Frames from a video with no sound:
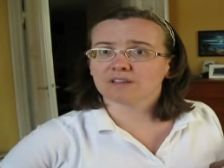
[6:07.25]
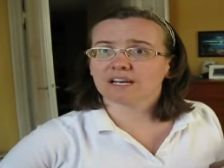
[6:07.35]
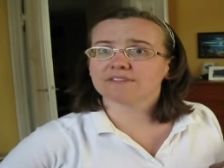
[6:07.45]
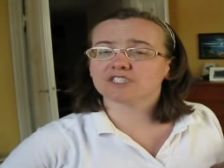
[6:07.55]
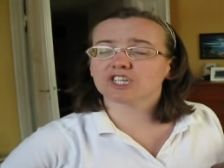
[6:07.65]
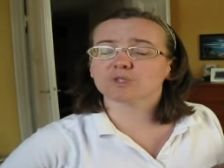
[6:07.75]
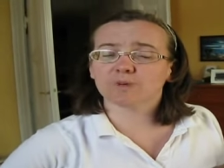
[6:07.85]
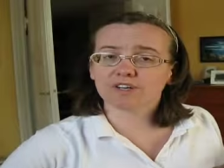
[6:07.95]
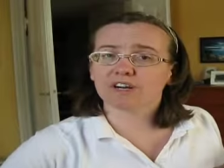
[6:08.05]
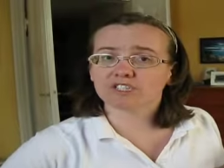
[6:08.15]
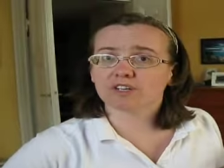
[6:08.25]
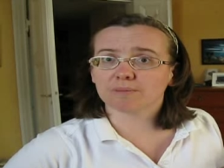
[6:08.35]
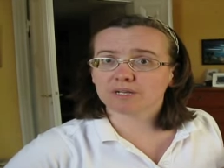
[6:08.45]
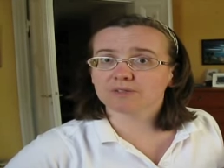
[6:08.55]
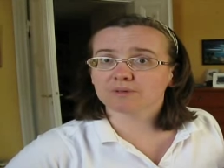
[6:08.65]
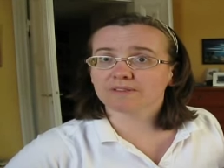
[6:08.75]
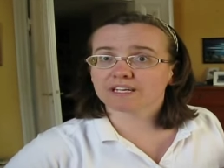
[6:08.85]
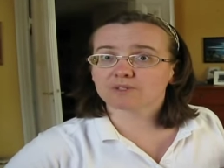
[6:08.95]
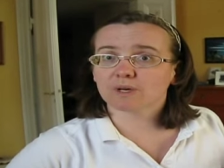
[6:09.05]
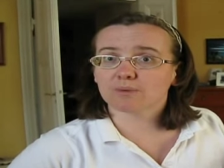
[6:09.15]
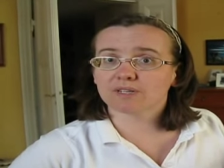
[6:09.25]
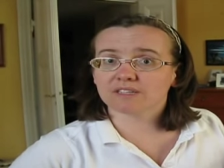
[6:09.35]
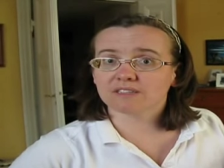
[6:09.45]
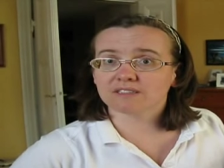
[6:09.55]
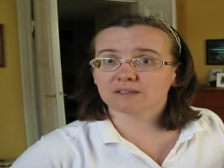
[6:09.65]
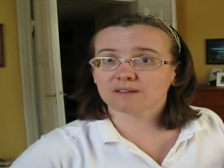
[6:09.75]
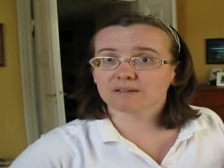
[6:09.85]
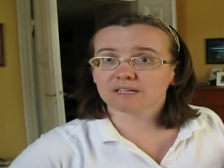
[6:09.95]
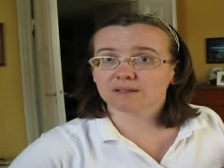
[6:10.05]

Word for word: The underskirts were actually blue, and that's why we did it in